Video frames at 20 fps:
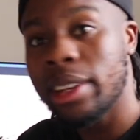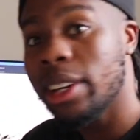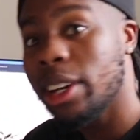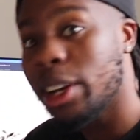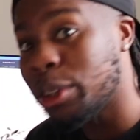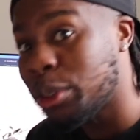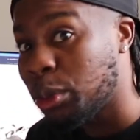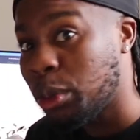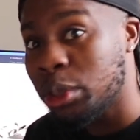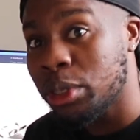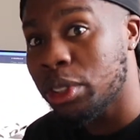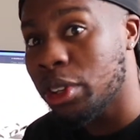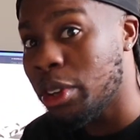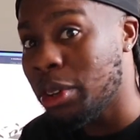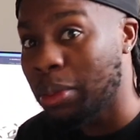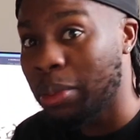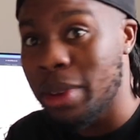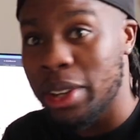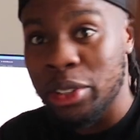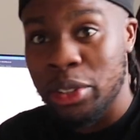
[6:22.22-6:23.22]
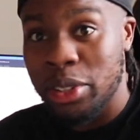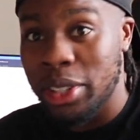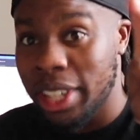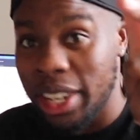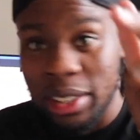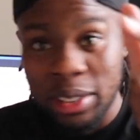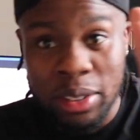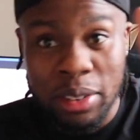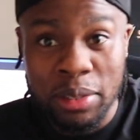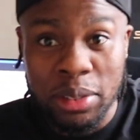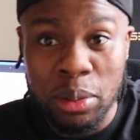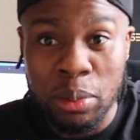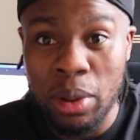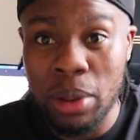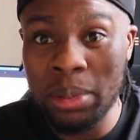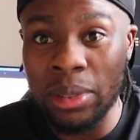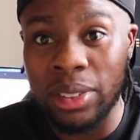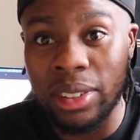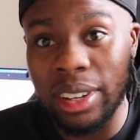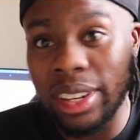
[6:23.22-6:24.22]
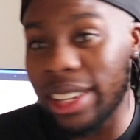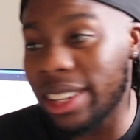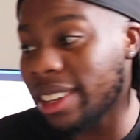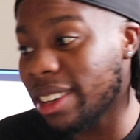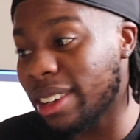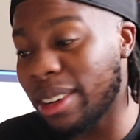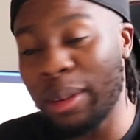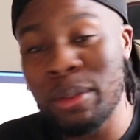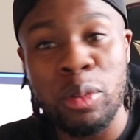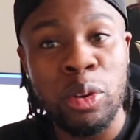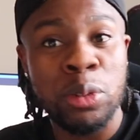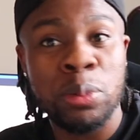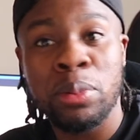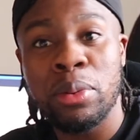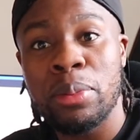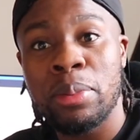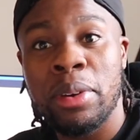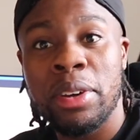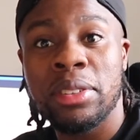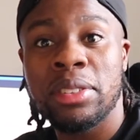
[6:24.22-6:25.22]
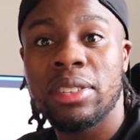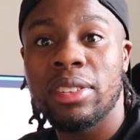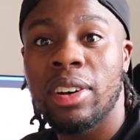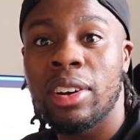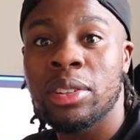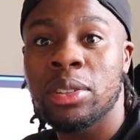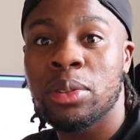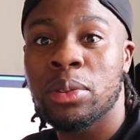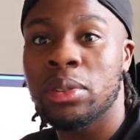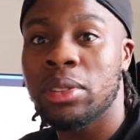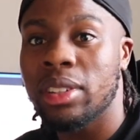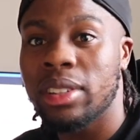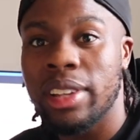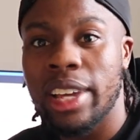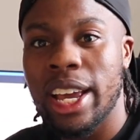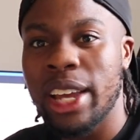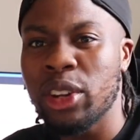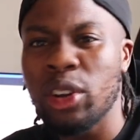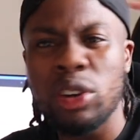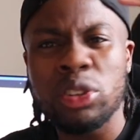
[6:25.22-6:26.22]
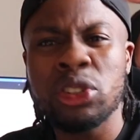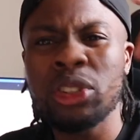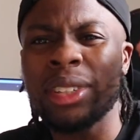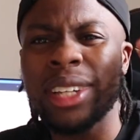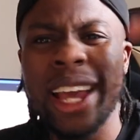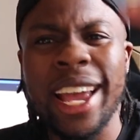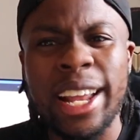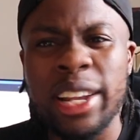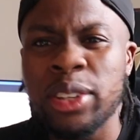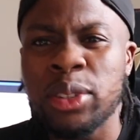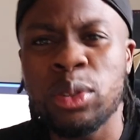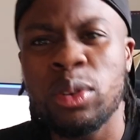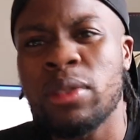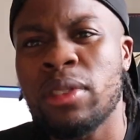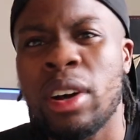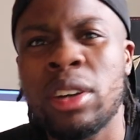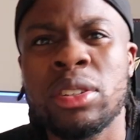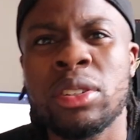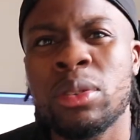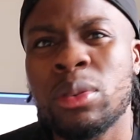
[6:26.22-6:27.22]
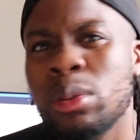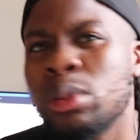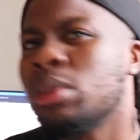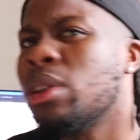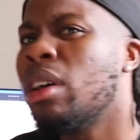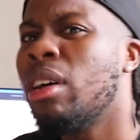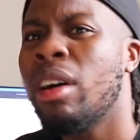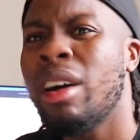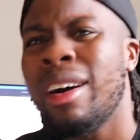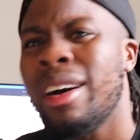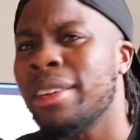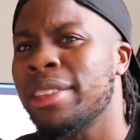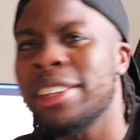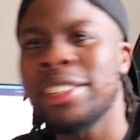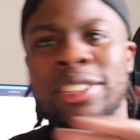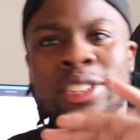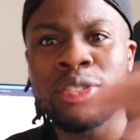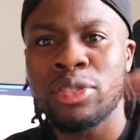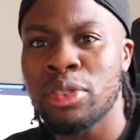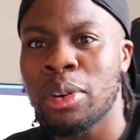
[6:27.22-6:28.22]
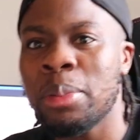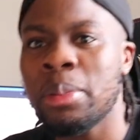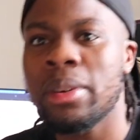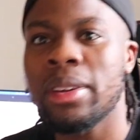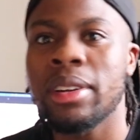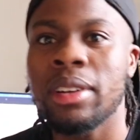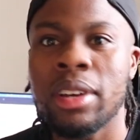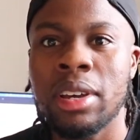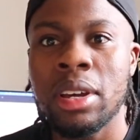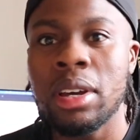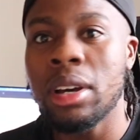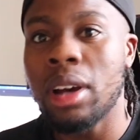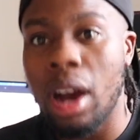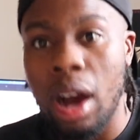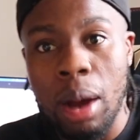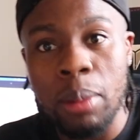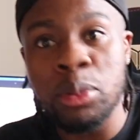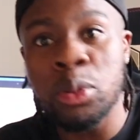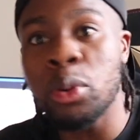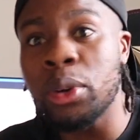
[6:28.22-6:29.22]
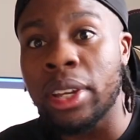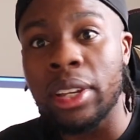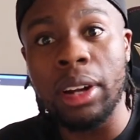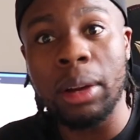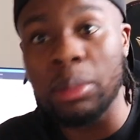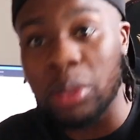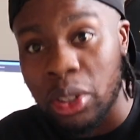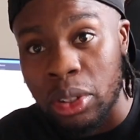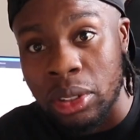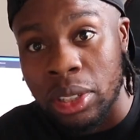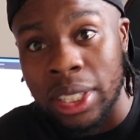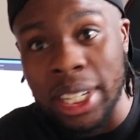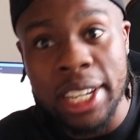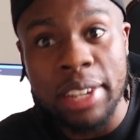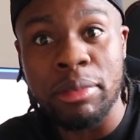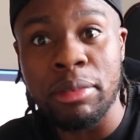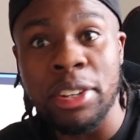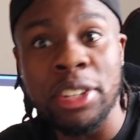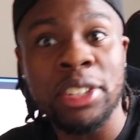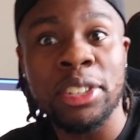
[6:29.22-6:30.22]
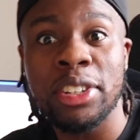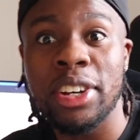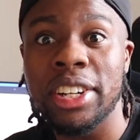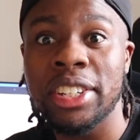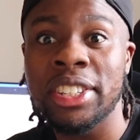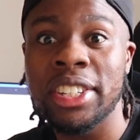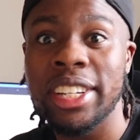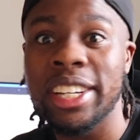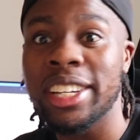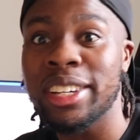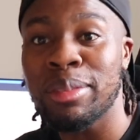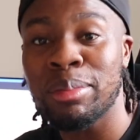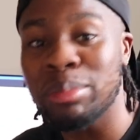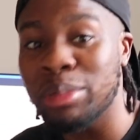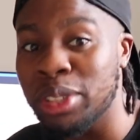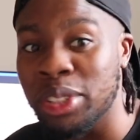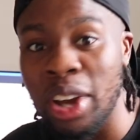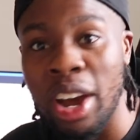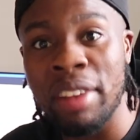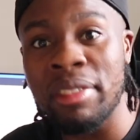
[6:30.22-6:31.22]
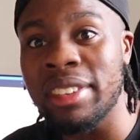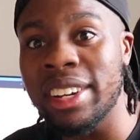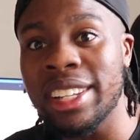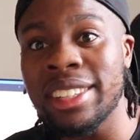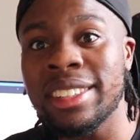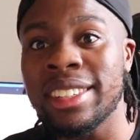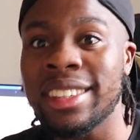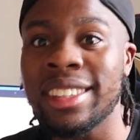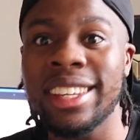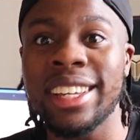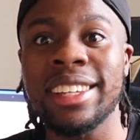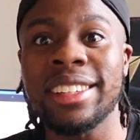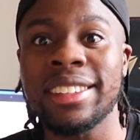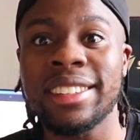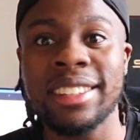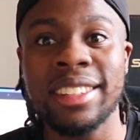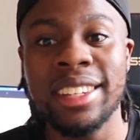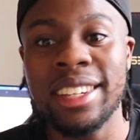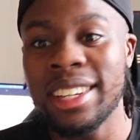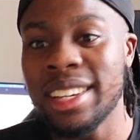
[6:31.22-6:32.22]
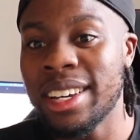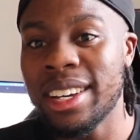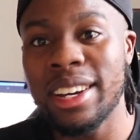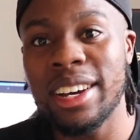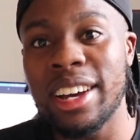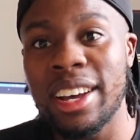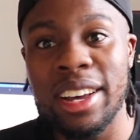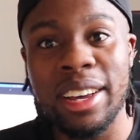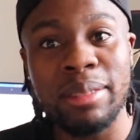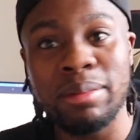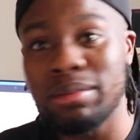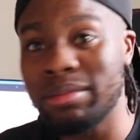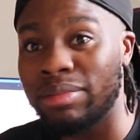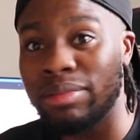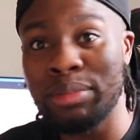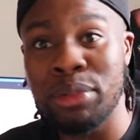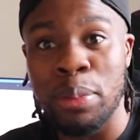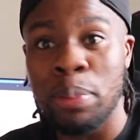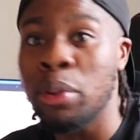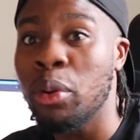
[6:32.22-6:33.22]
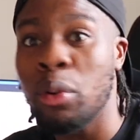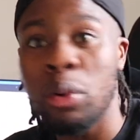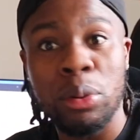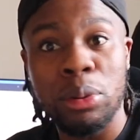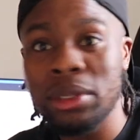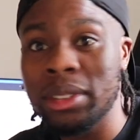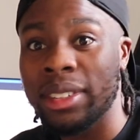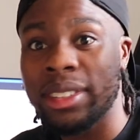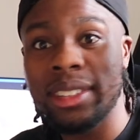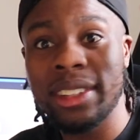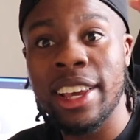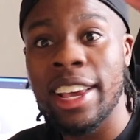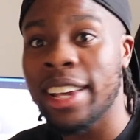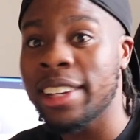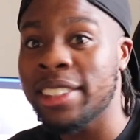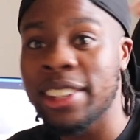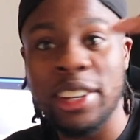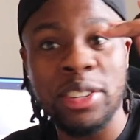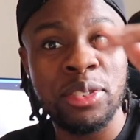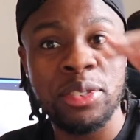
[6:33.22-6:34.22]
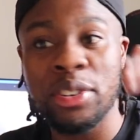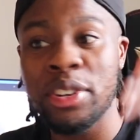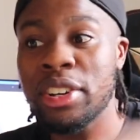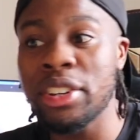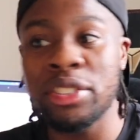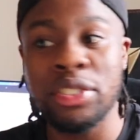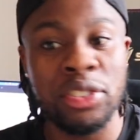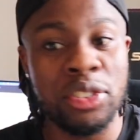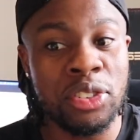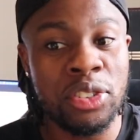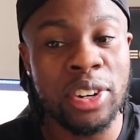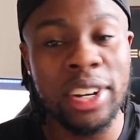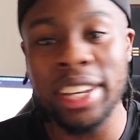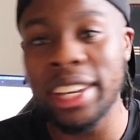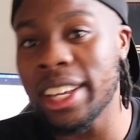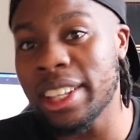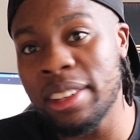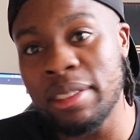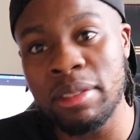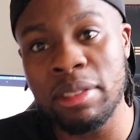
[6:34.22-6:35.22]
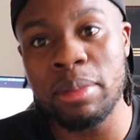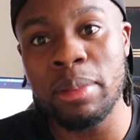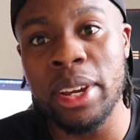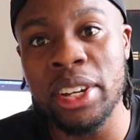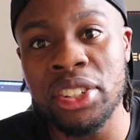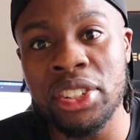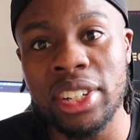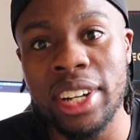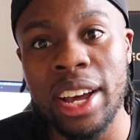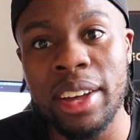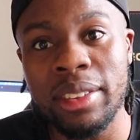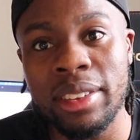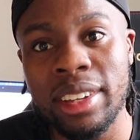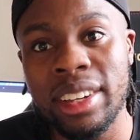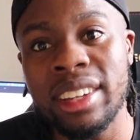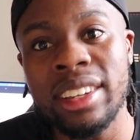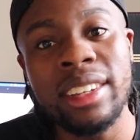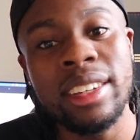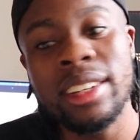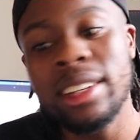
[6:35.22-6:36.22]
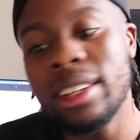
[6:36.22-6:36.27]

As also, make sure you get yourself on the website. I'm always posting articles on there, and not just any sort of articles like, oh, this is dropping. I'm doing deep research here. I'm diving into things, reports, etc. Just trying to get the information out there.